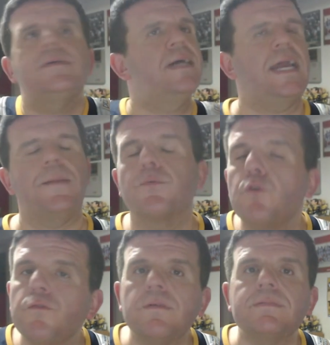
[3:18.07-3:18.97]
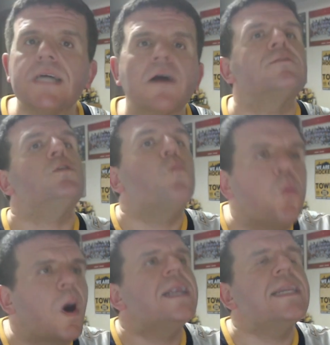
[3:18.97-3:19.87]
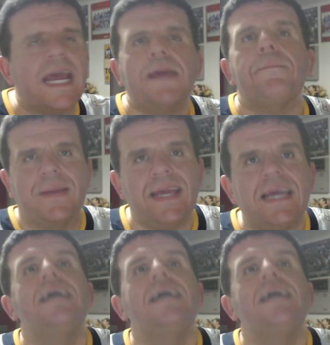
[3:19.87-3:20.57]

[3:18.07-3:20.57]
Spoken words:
improve himself to one day be